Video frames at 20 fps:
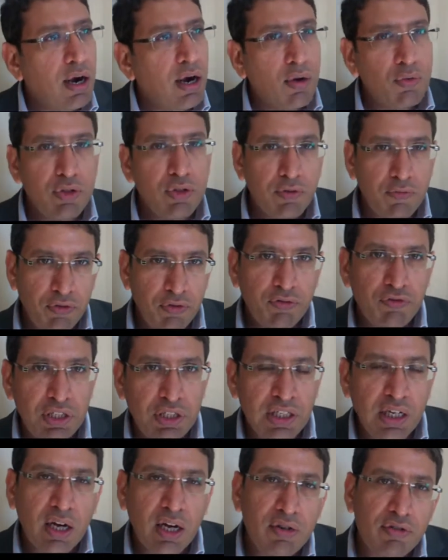around the
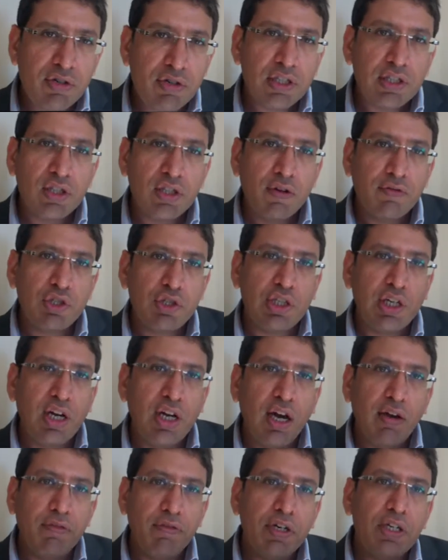1500s? There was a
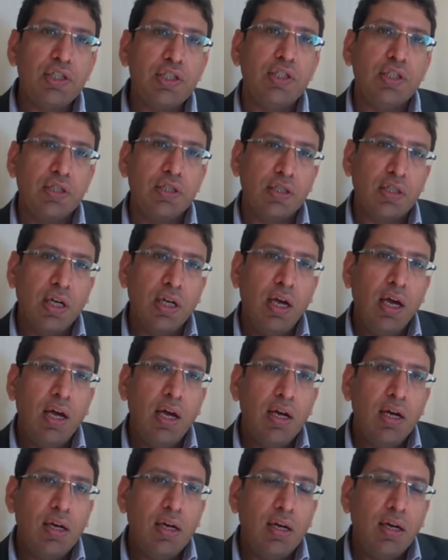divergence
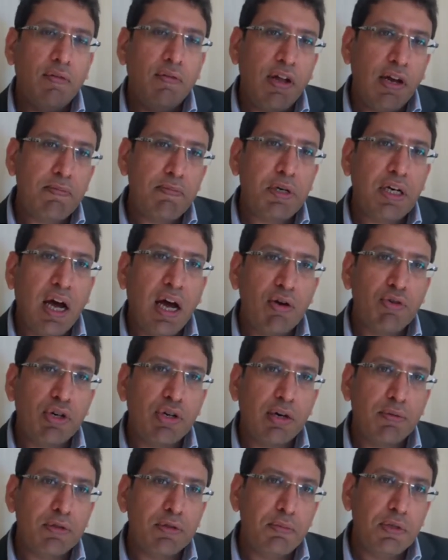in development
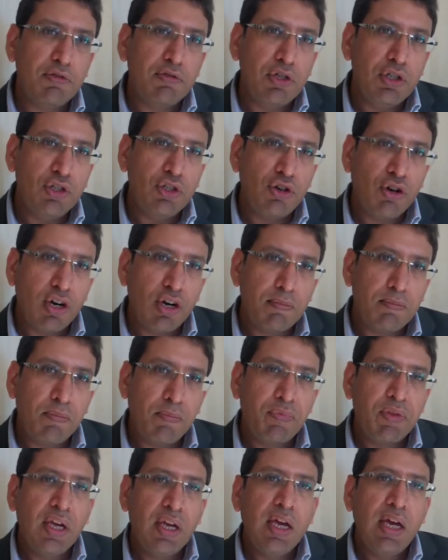outcomes between Europe
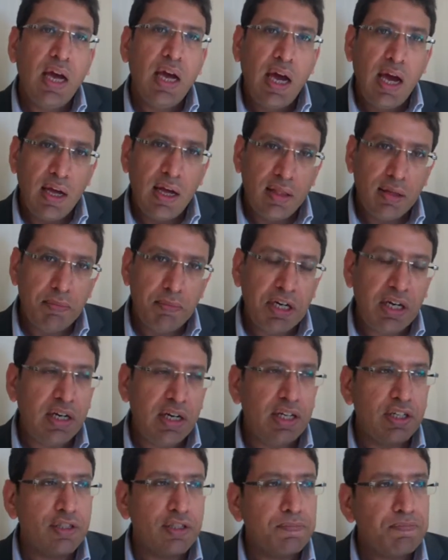and the
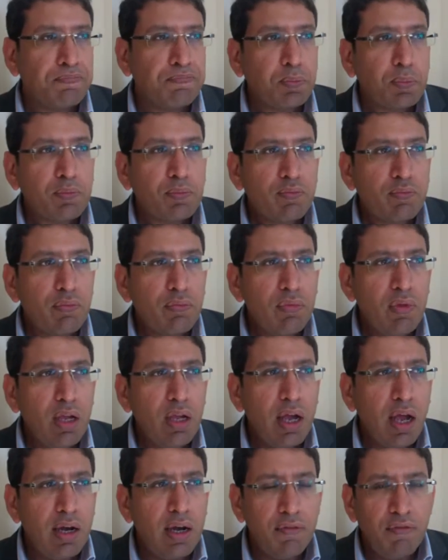Middle East.
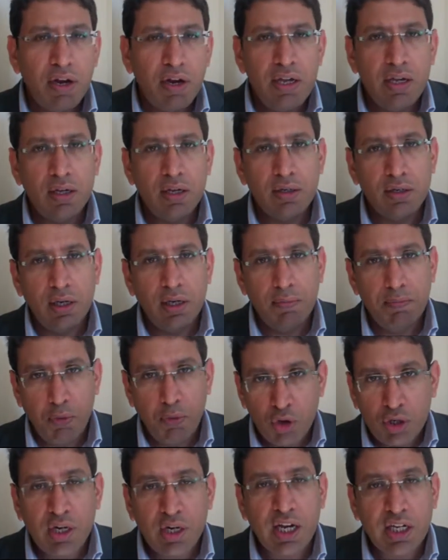And a very
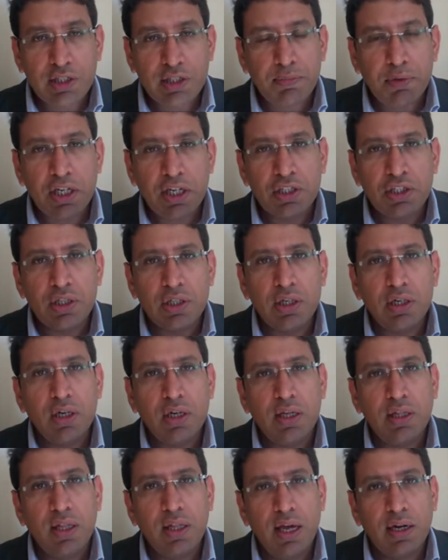important explanation
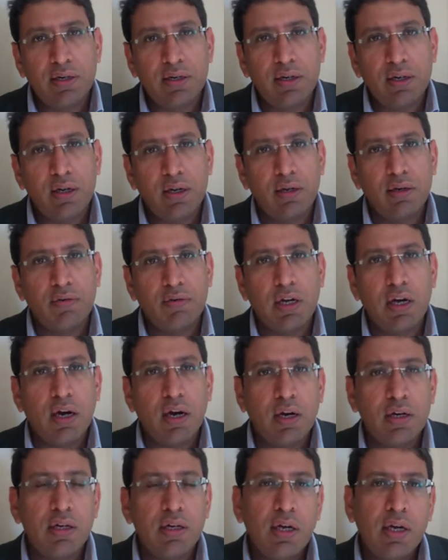in that
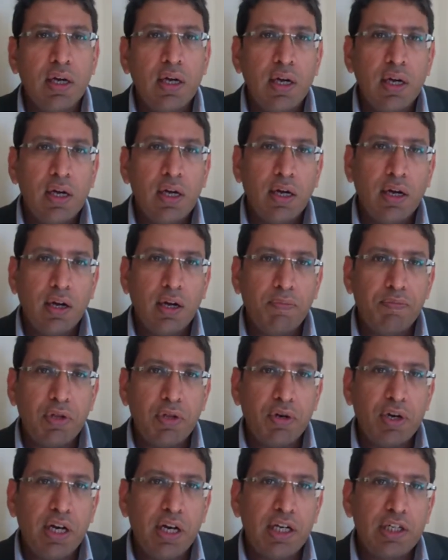regard
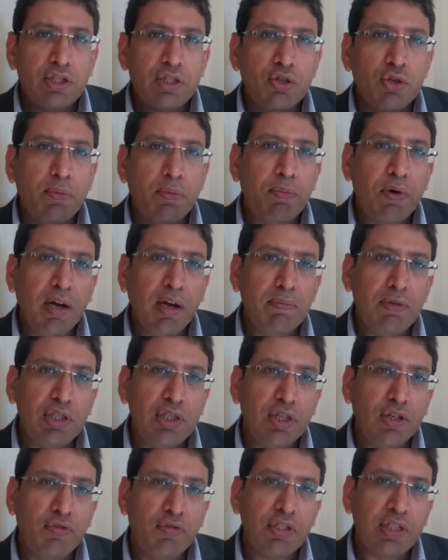that relates to the
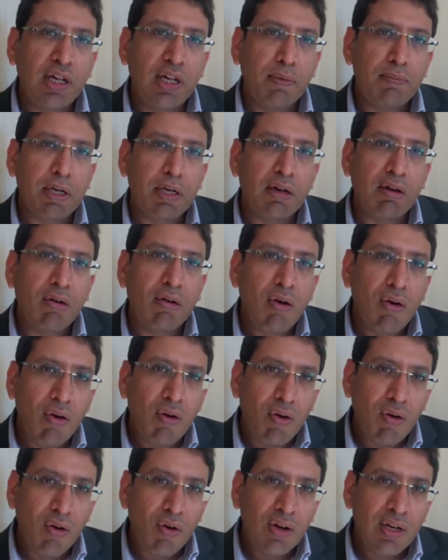primacy of Islamic
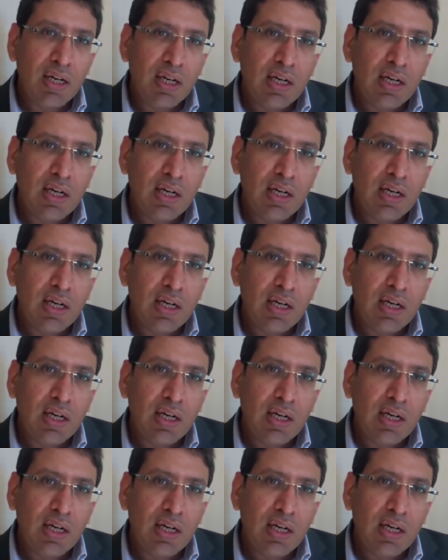law,